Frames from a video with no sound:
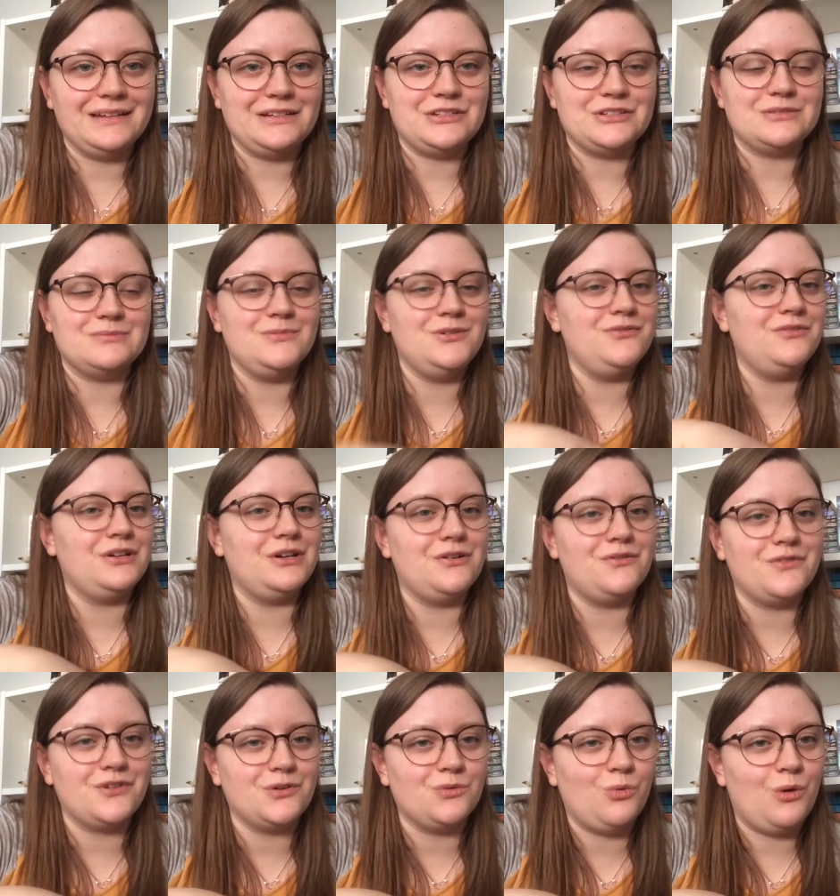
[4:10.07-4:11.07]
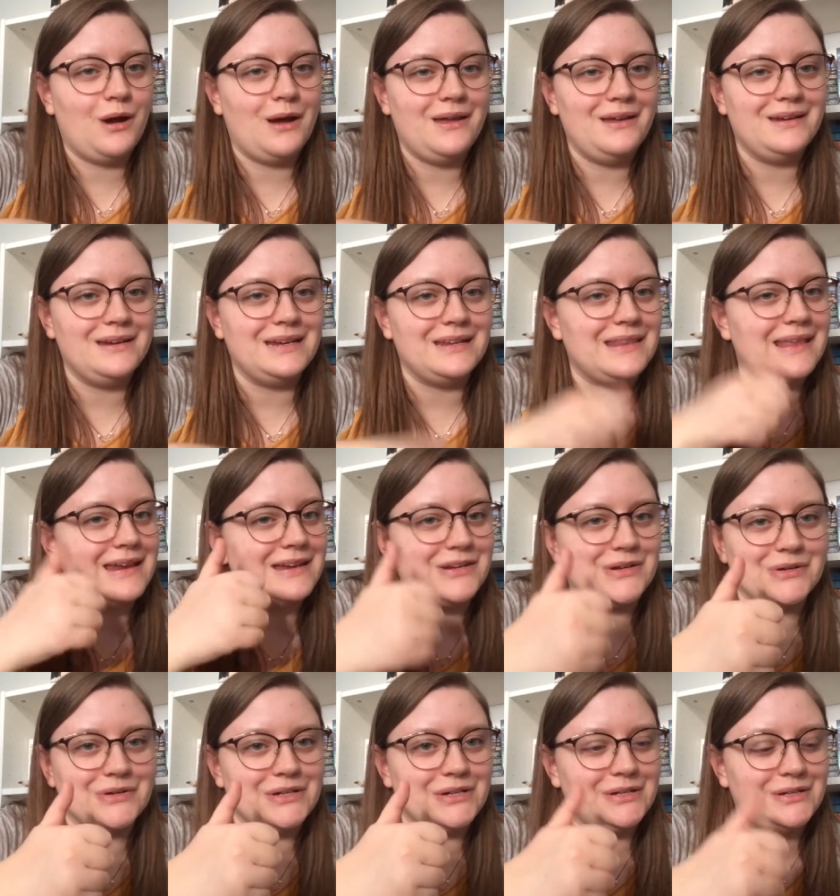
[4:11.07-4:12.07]
Just move it over one and then
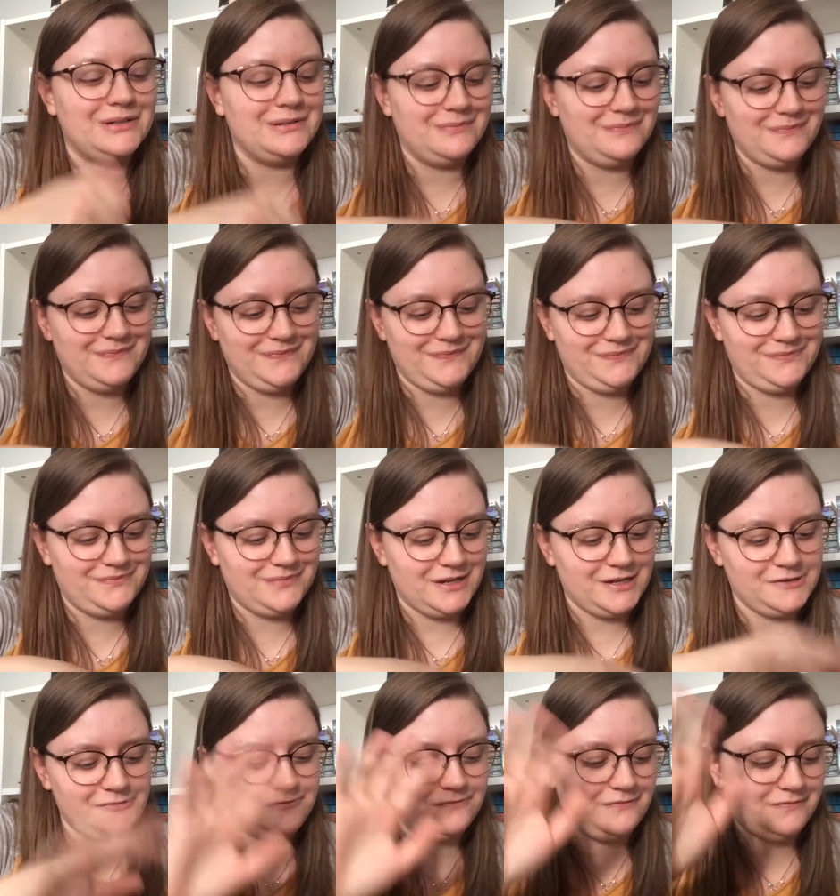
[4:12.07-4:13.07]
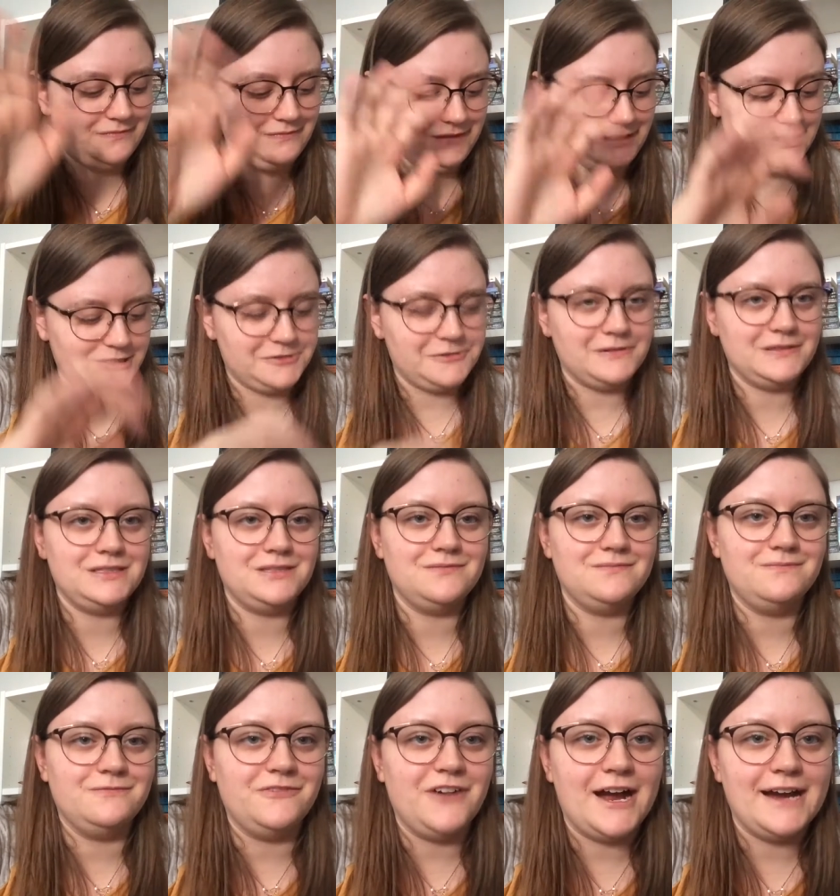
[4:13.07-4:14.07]
you're good. But it's
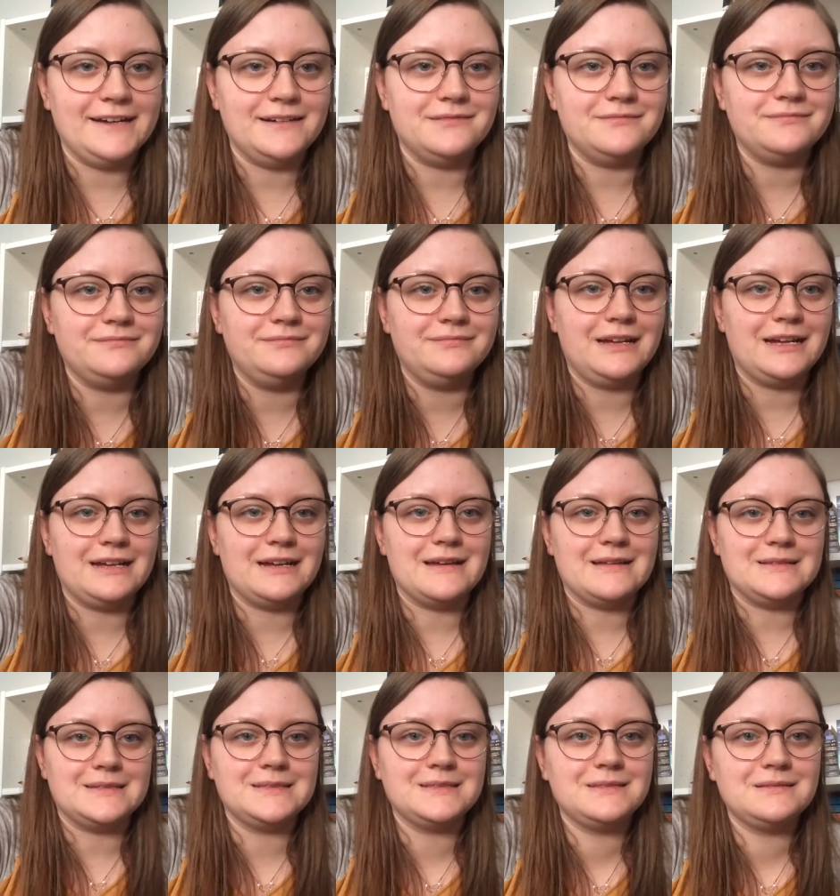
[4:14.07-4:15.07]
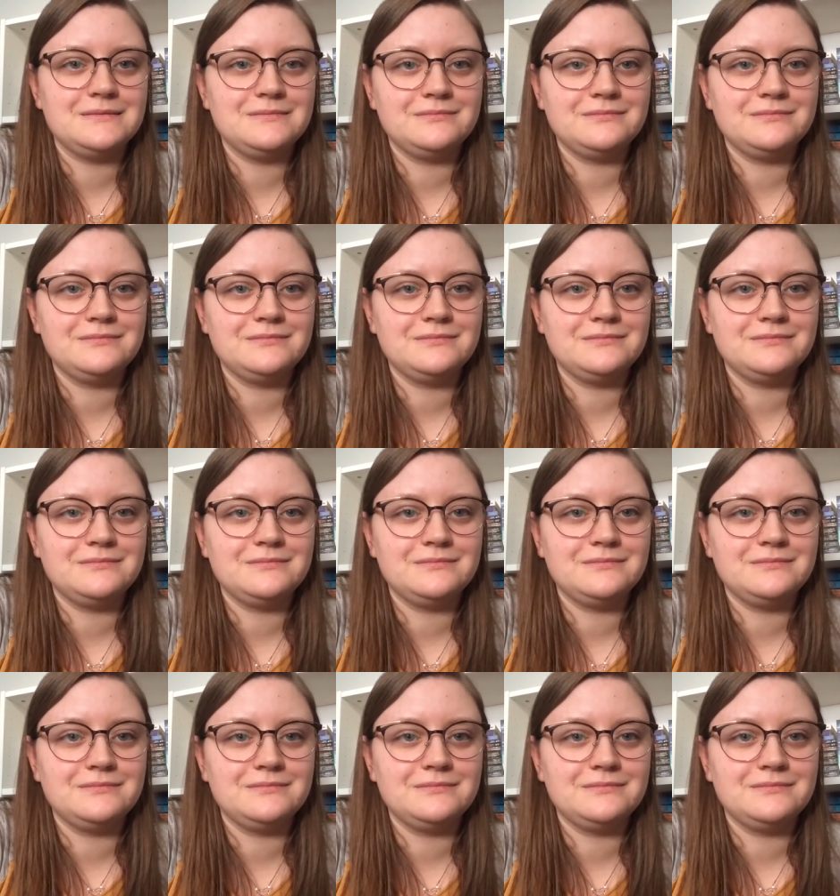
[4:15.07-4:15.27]
fine, I guess.